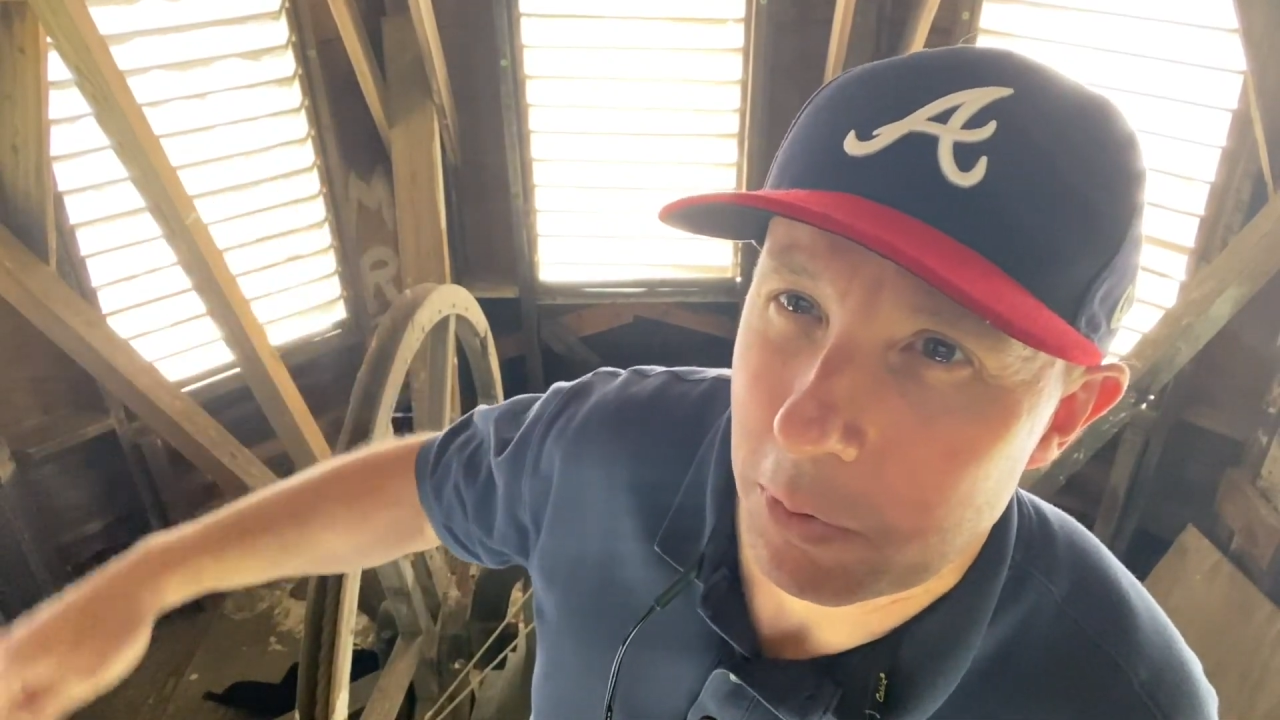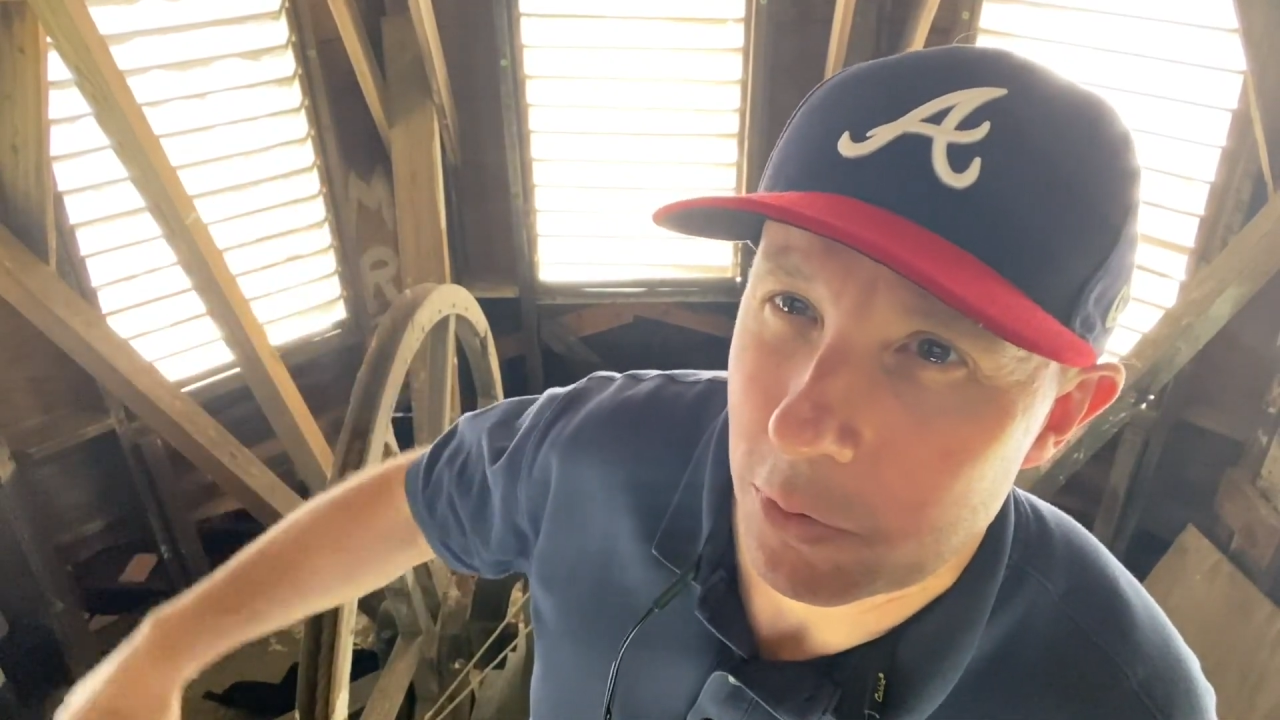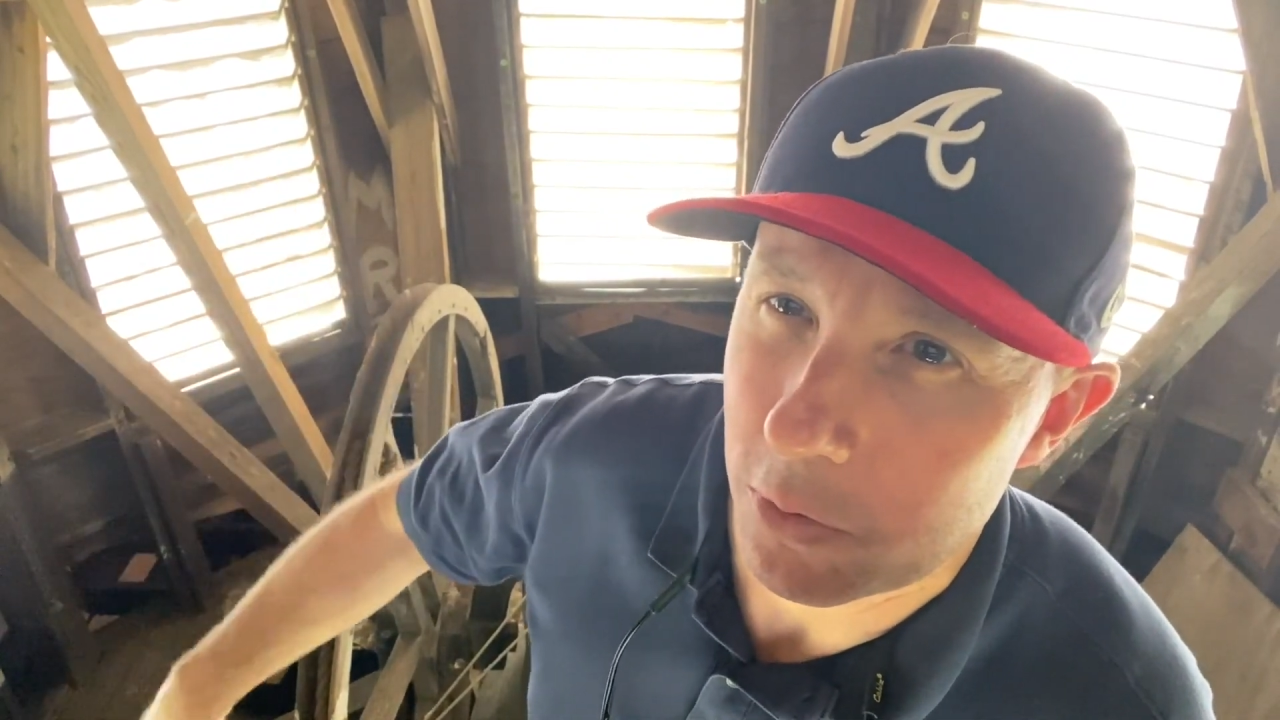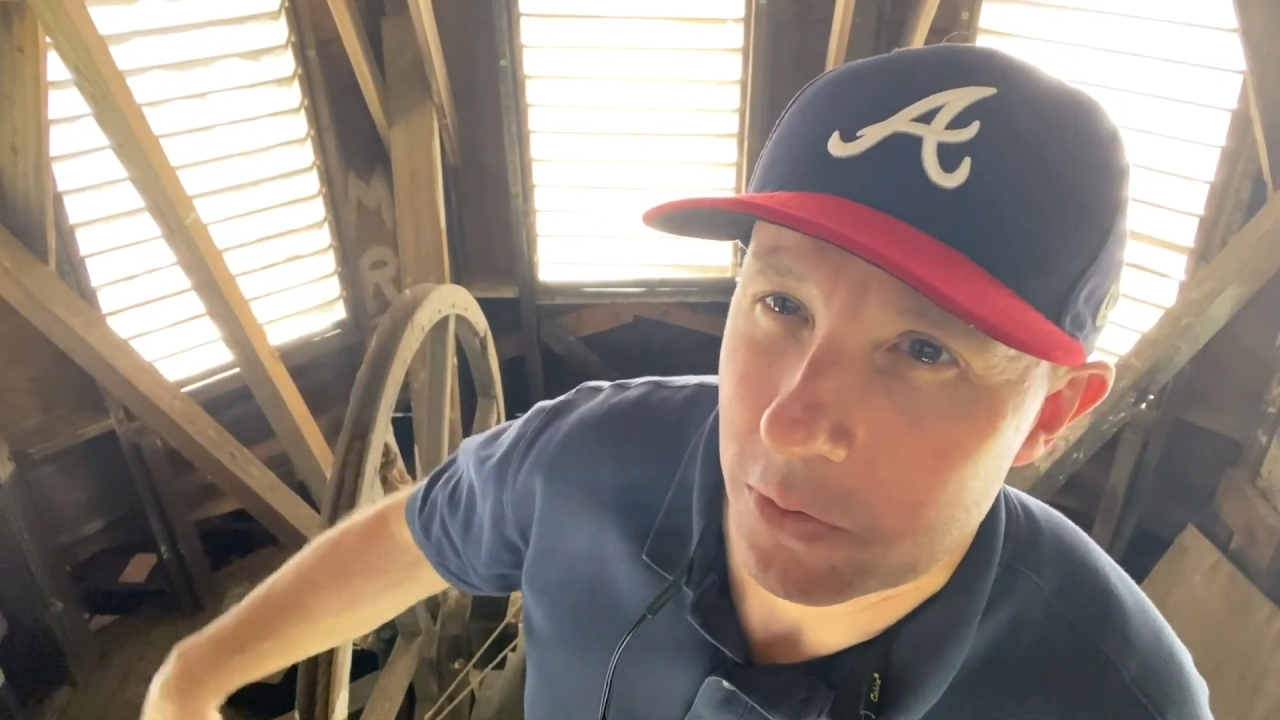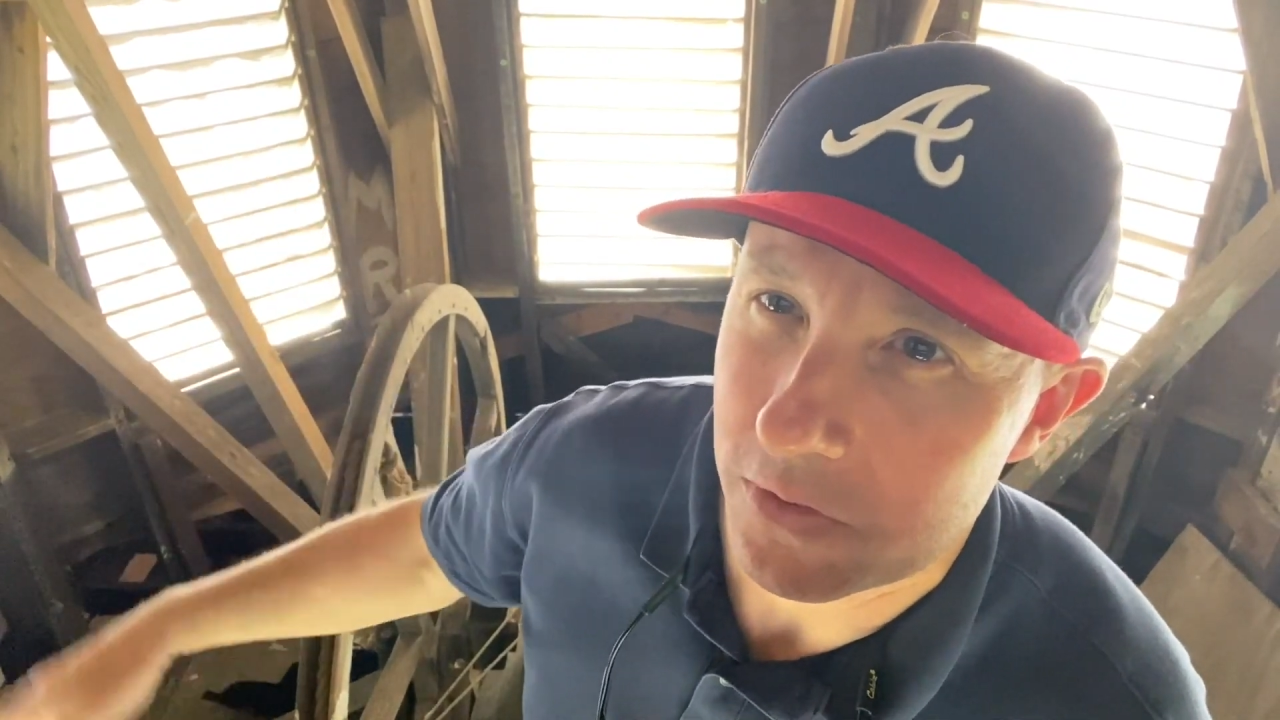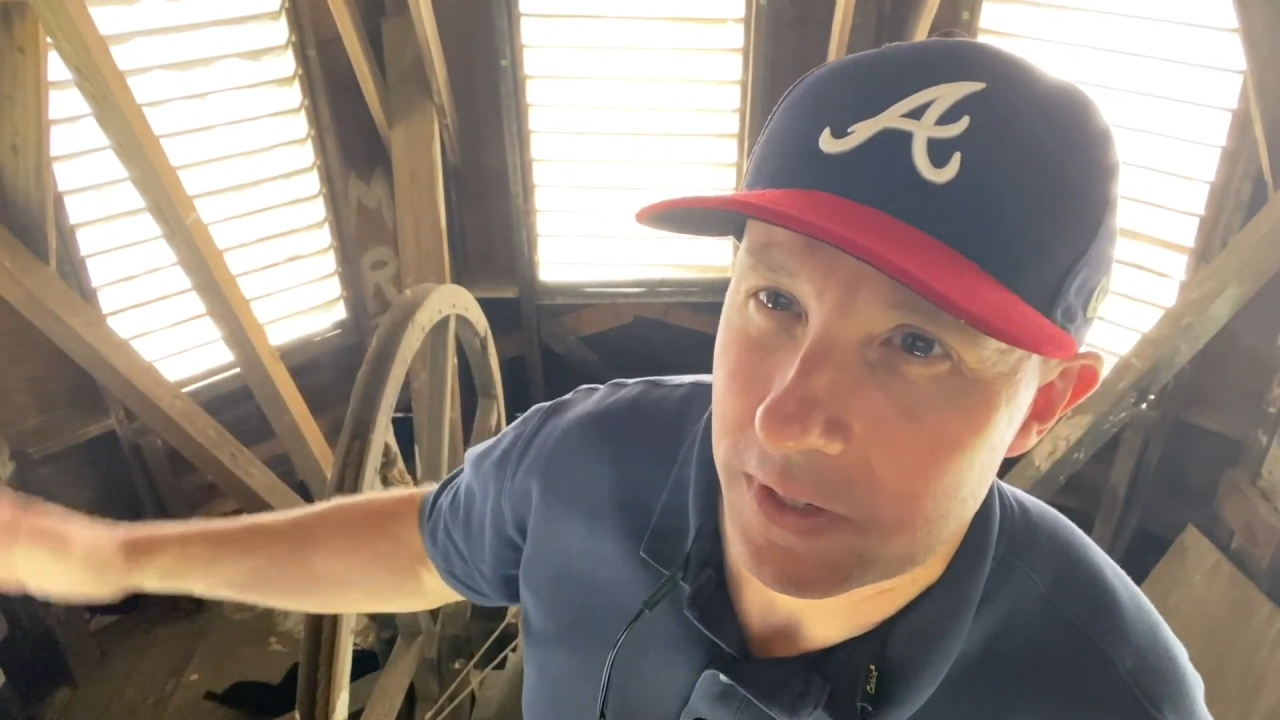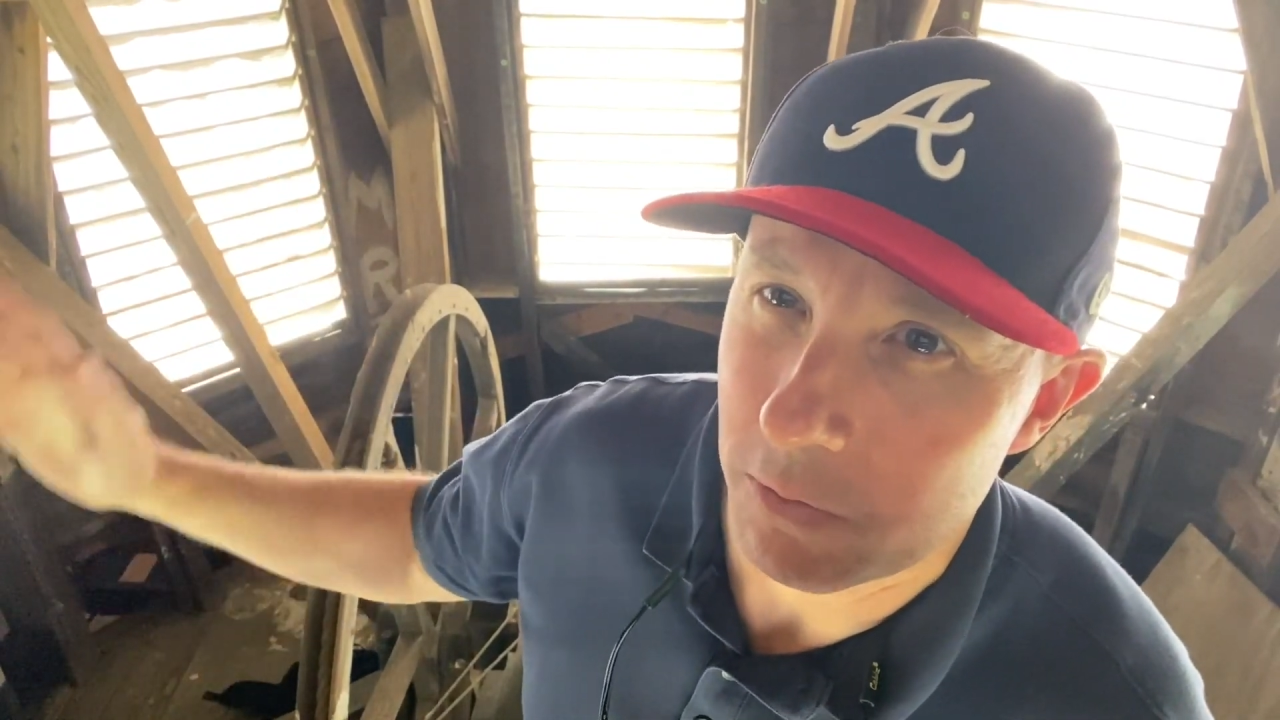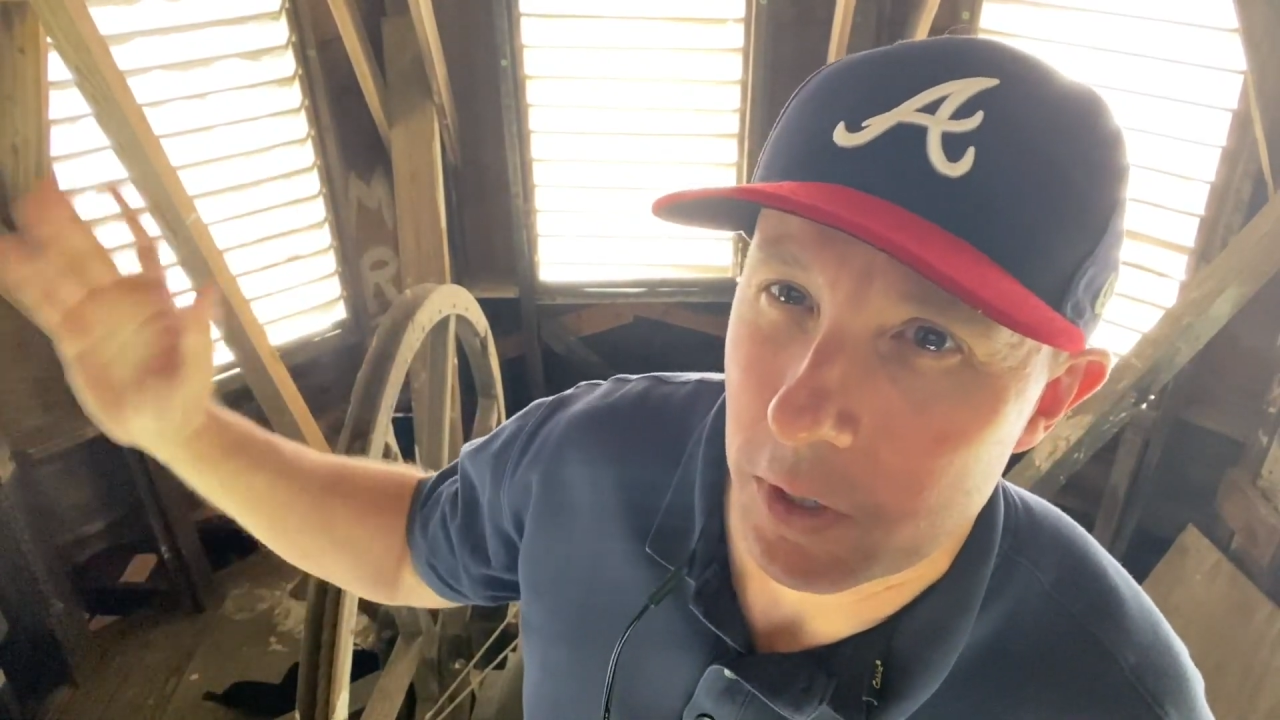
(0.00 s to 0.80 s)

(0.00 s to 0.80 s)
pulls and